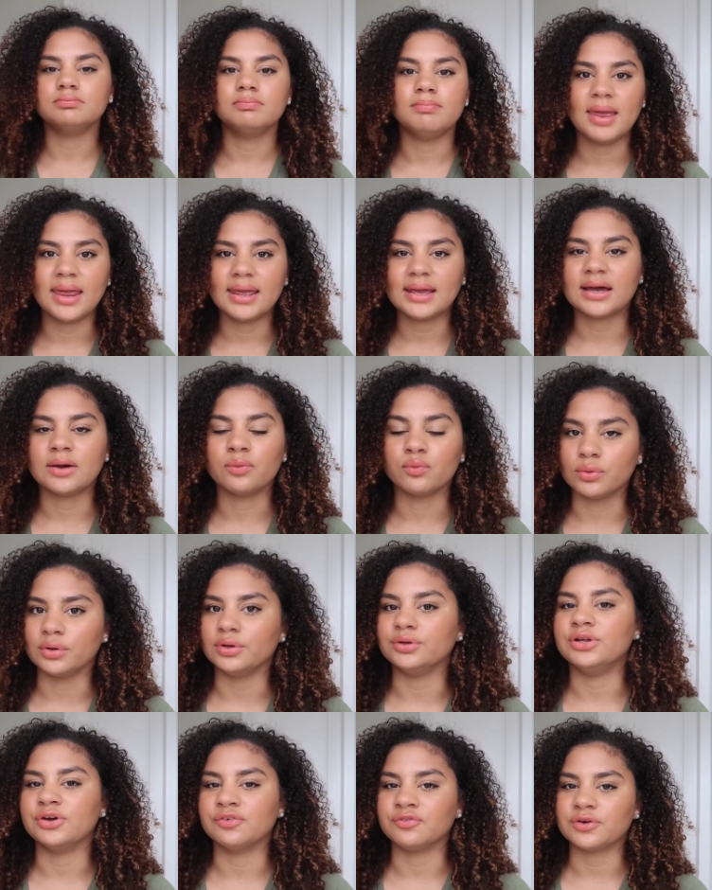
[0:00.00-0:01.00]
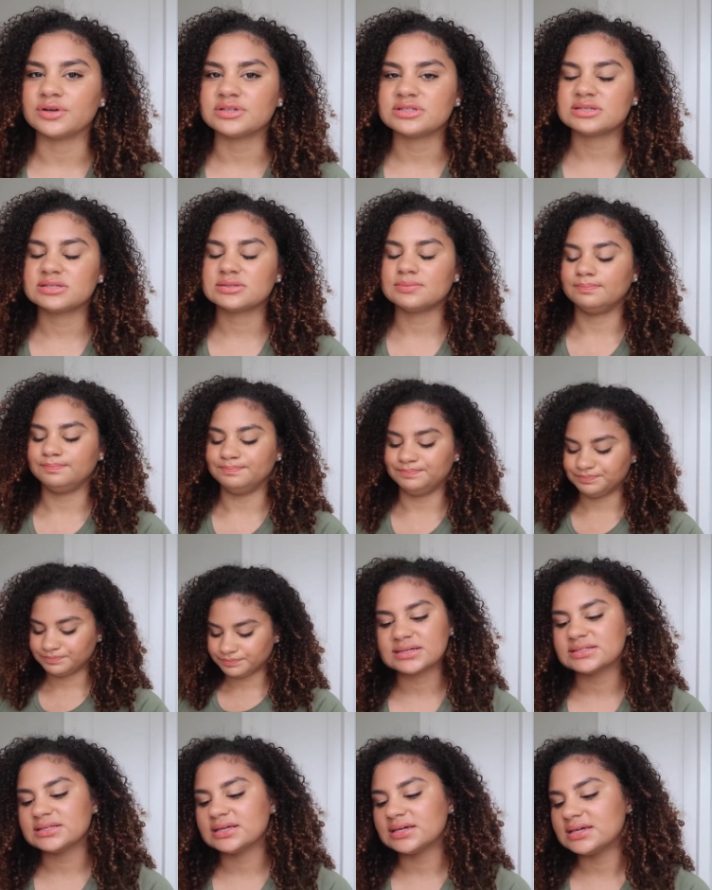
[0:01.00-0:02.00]
make a real difference
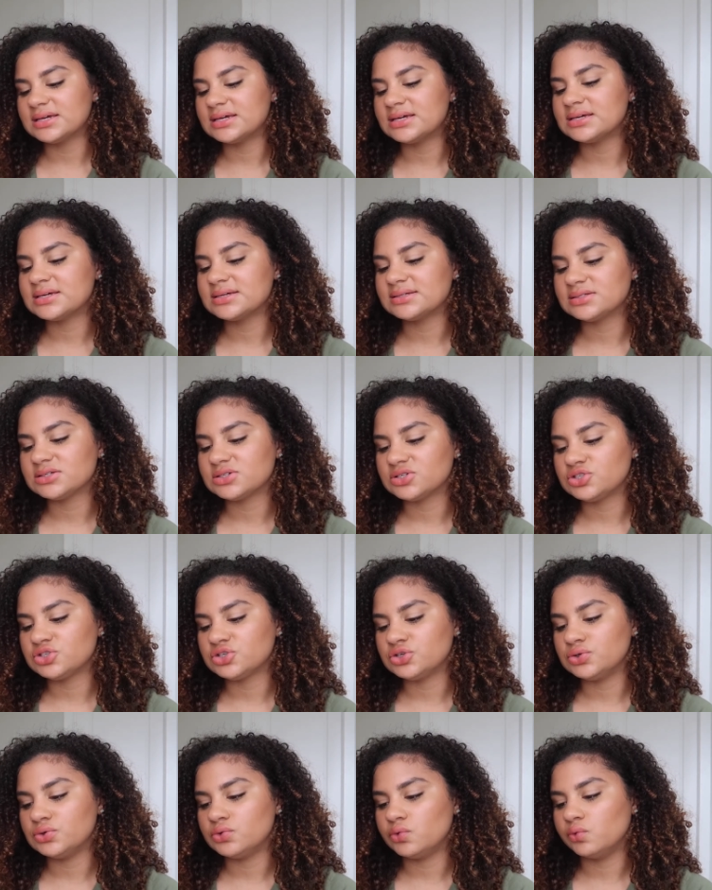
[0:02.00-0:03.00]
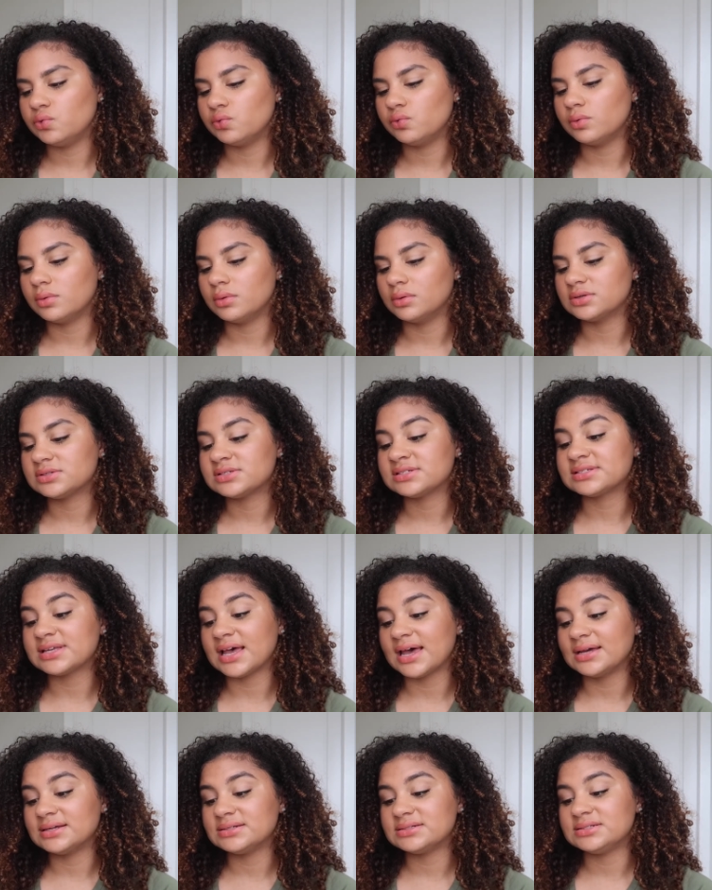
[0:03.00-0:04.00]
Next thing is to
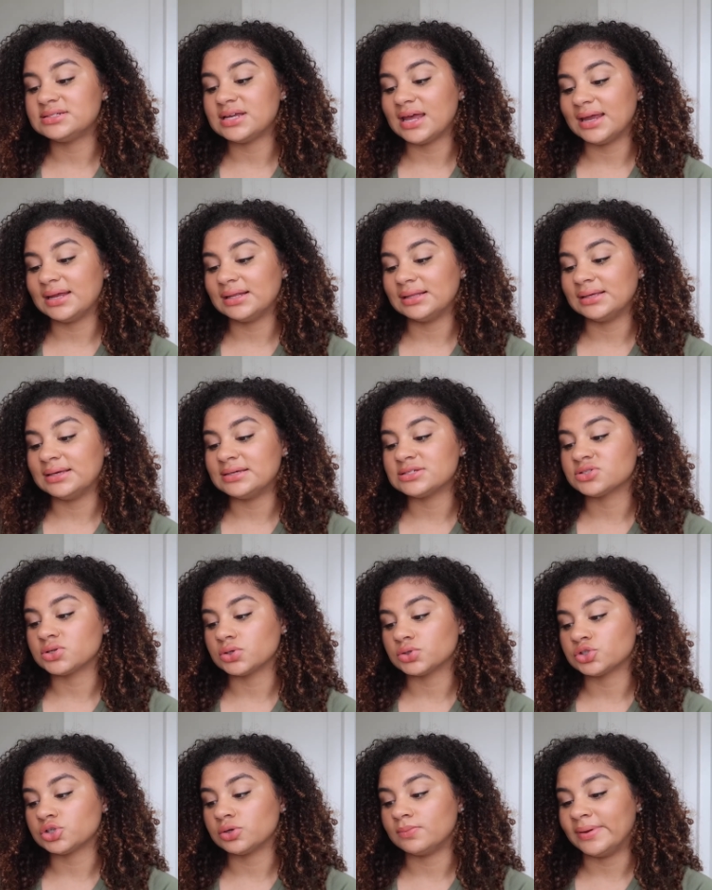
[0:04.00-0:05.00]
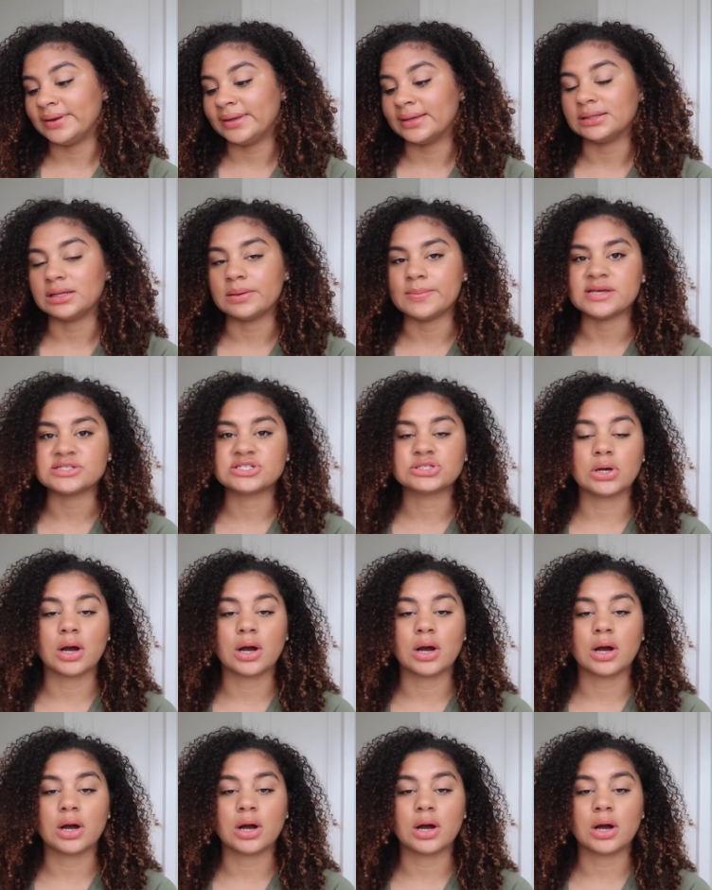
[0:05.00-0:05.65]
set daily social media limits.